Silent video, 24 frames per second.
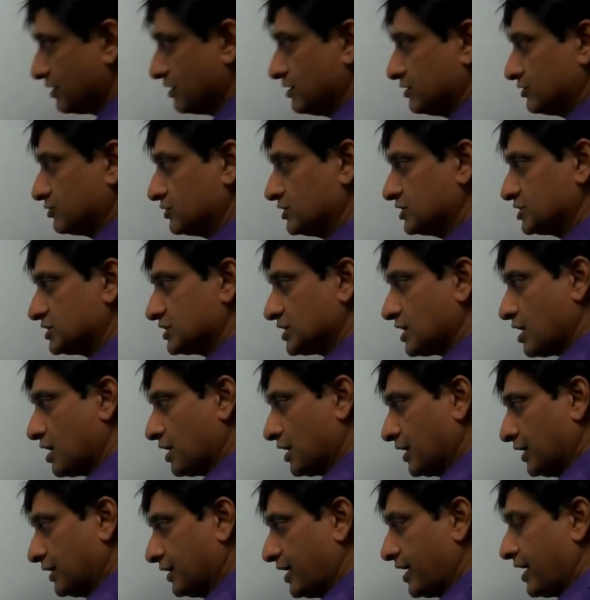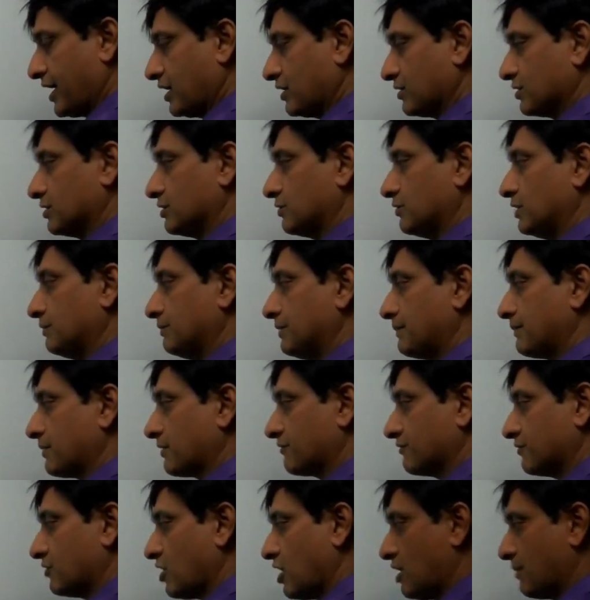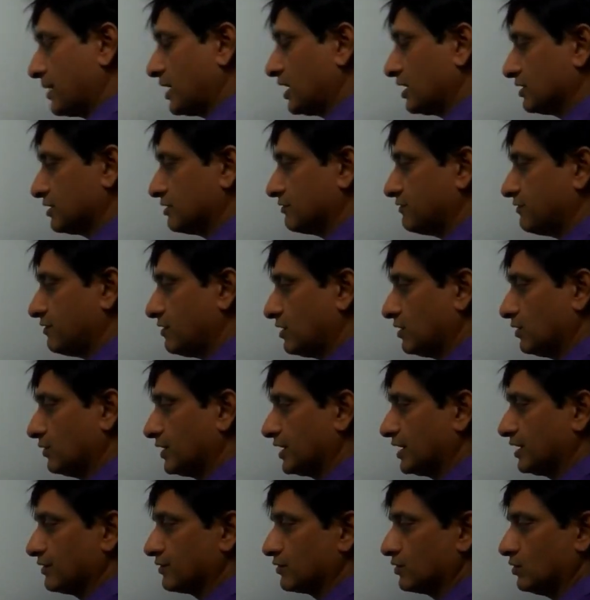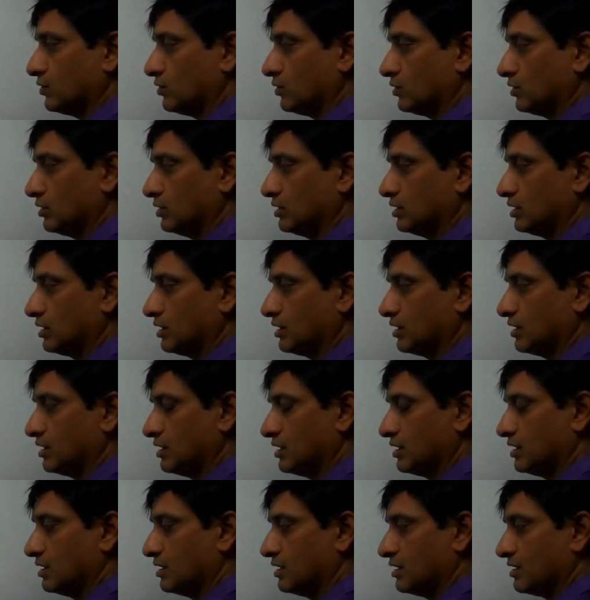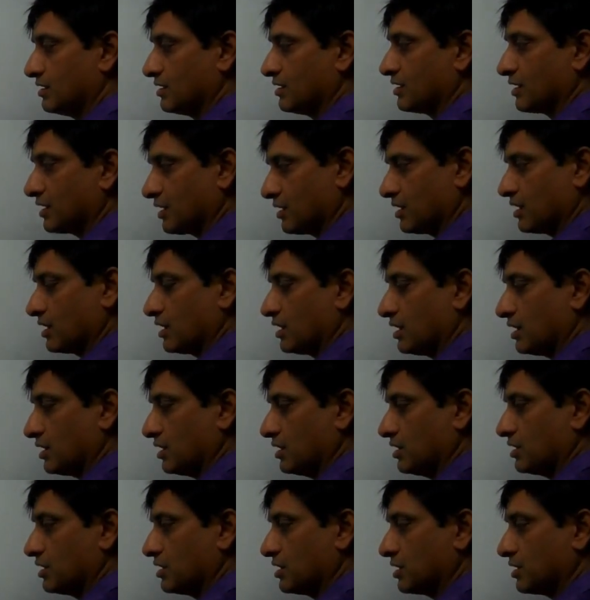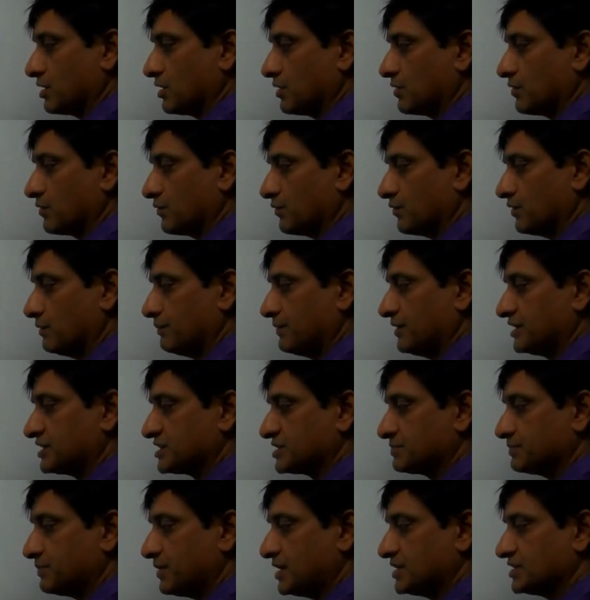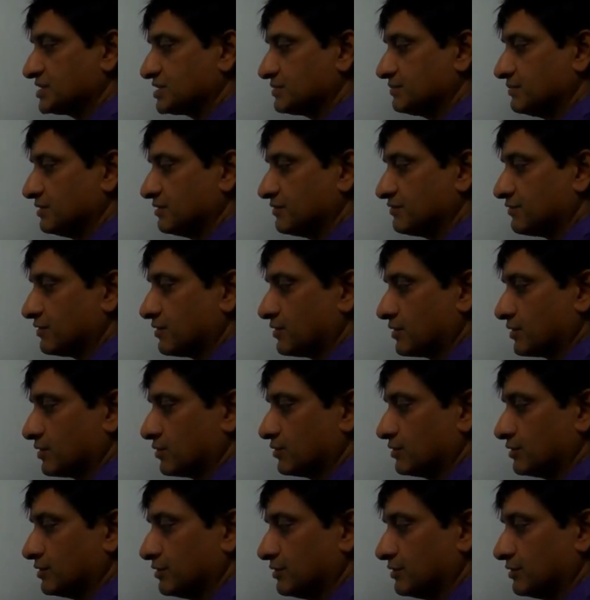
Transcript: So this architect will be performing the following role, will be responsible for